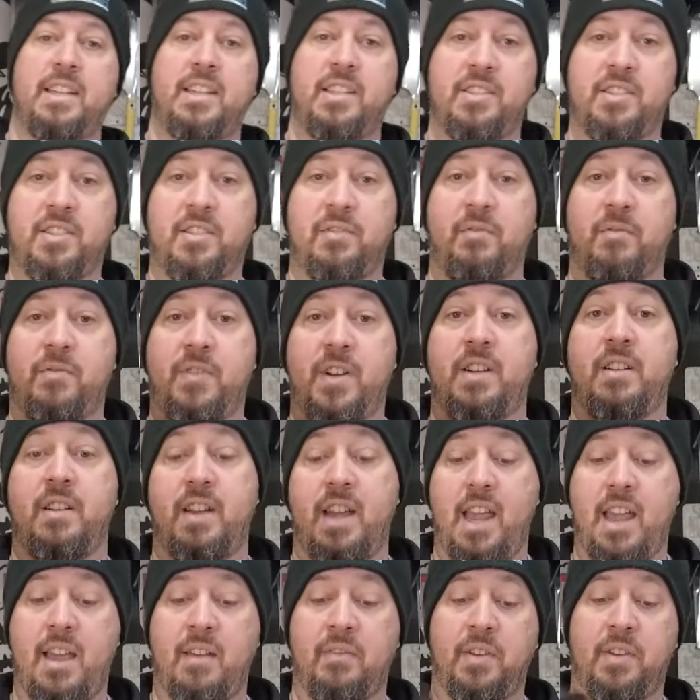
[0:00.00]
here's a very
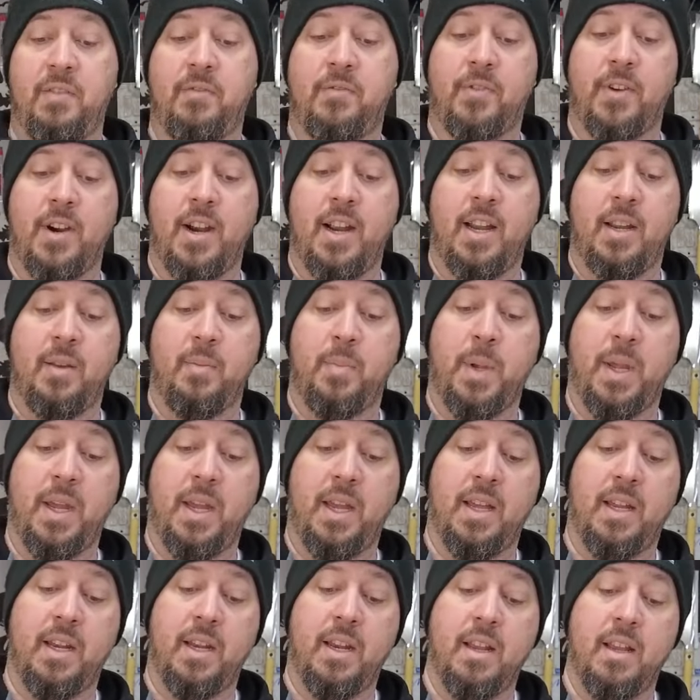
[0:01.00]
heavy frying
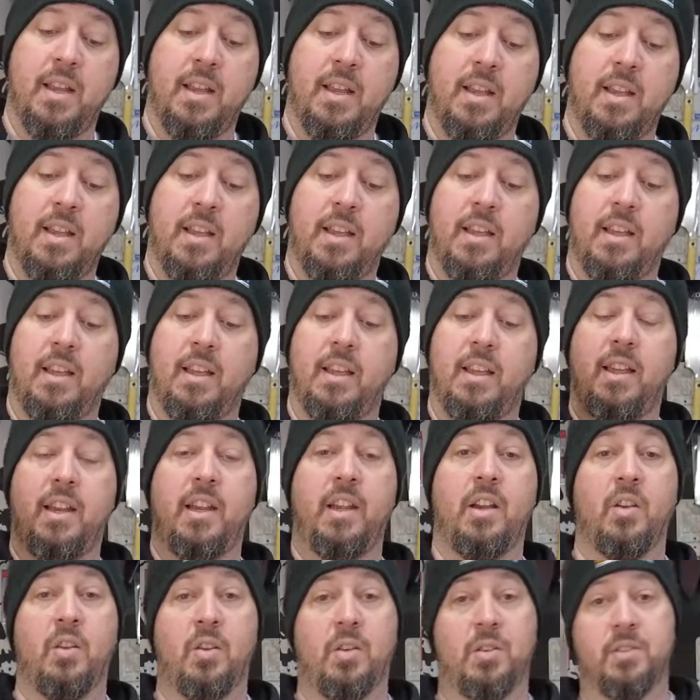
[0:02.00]
pan, and
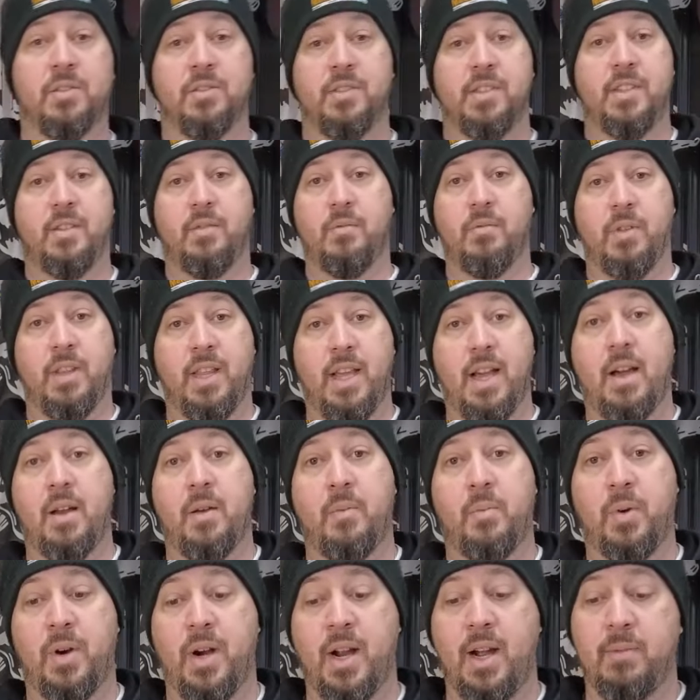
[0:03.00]
it holds it without a
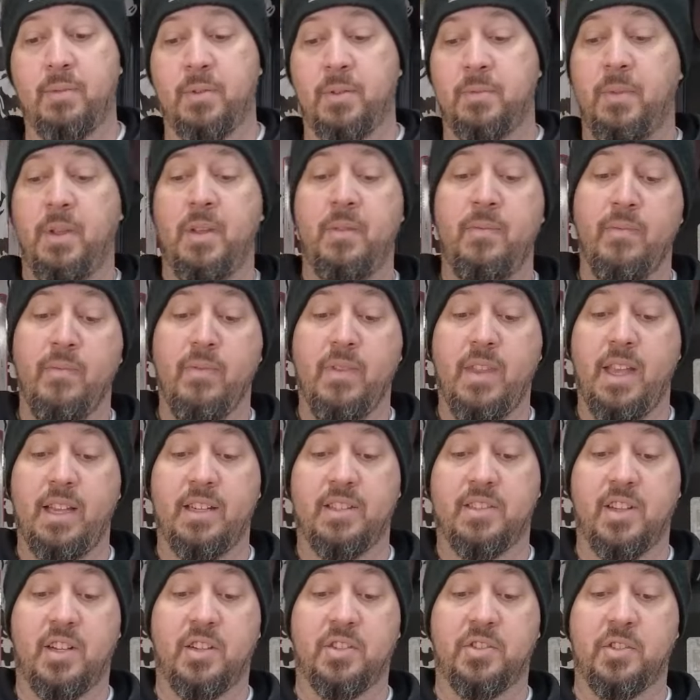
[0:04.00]
problem. And
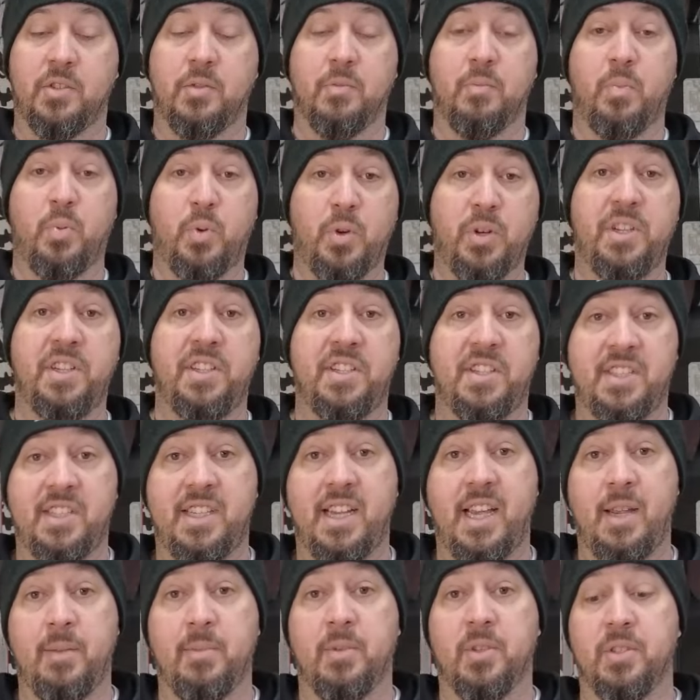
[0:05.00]
it's also pretty
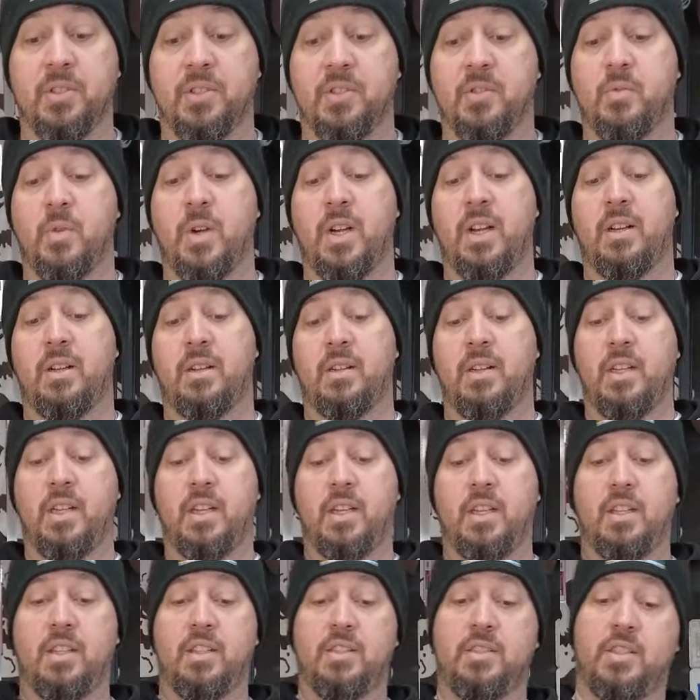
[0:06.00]
stable as well.
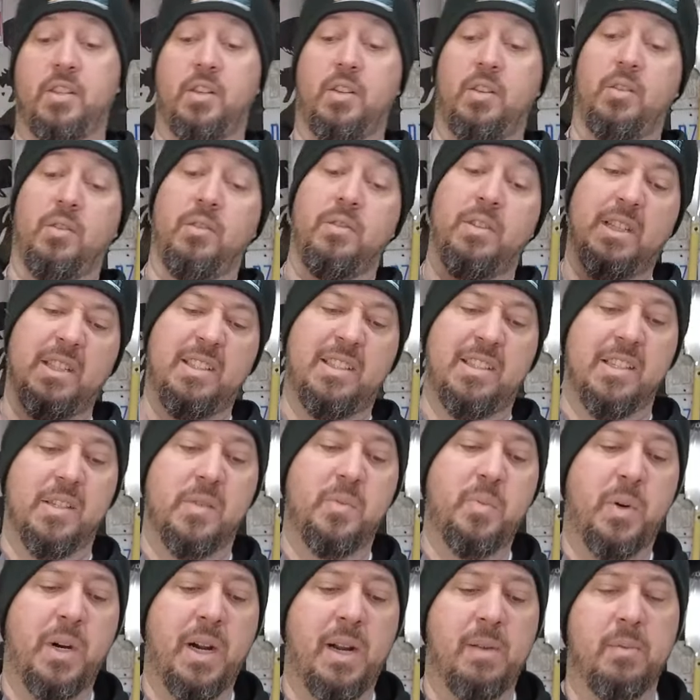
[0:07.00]
So this is
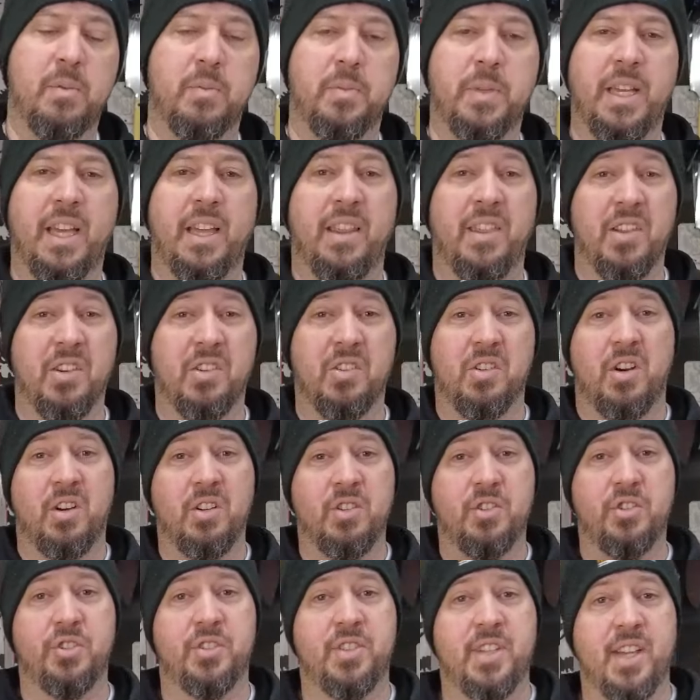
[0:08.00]
probably on the
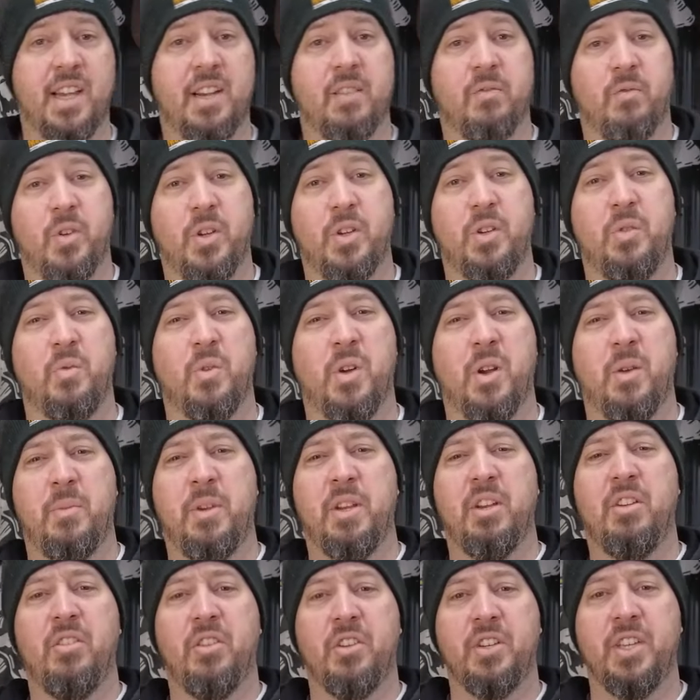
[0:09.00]
larger side of what you want to be
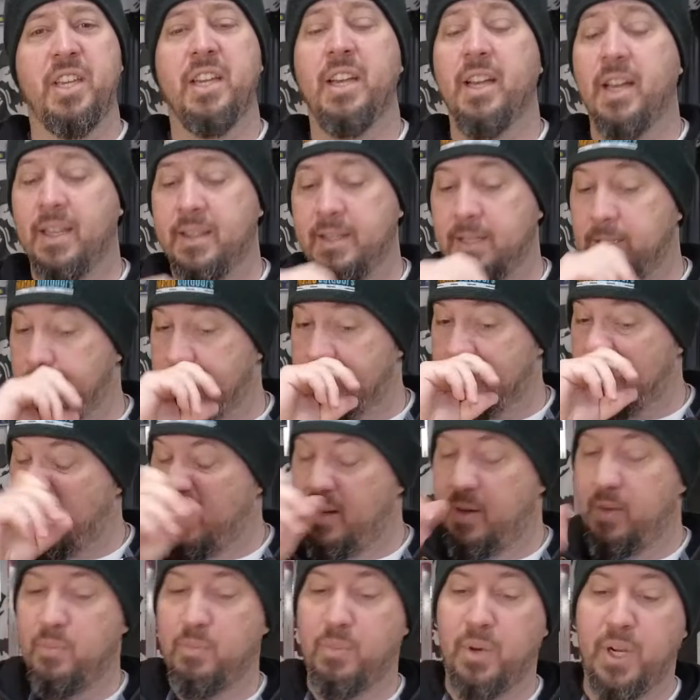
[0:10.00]
cooking on this,
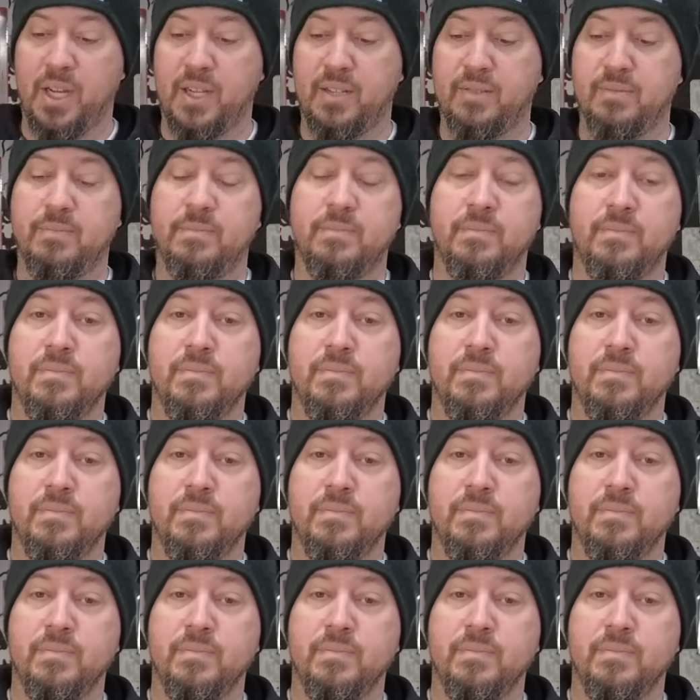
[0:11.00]
but